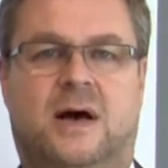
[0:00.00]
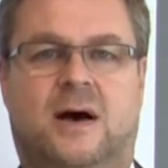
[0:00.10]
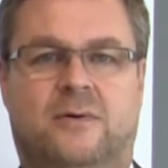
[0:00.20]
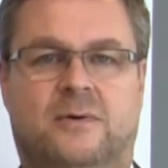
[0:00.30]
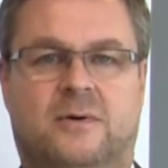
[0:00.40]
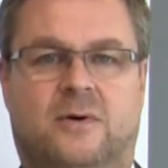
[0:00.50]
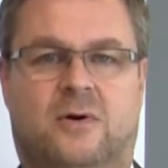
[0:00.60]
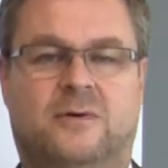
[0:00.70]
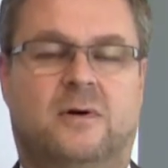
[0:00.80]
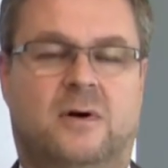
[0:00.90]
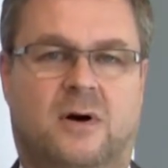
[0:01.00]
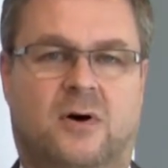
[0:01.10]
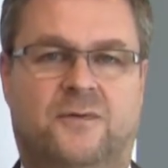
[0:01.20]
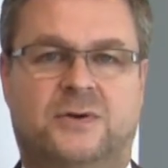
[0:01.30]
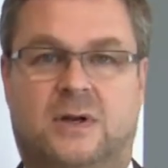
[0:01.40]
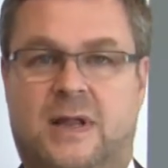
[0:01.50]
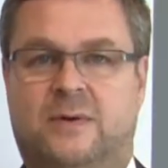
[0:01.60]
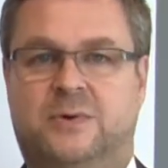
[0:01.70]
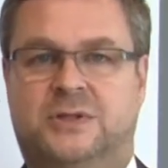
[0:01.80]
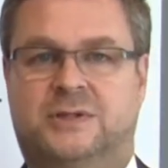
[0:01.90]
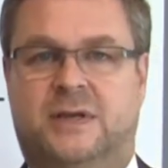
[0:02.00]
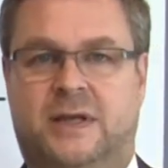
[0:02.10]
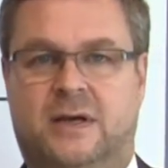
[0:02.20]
our official language is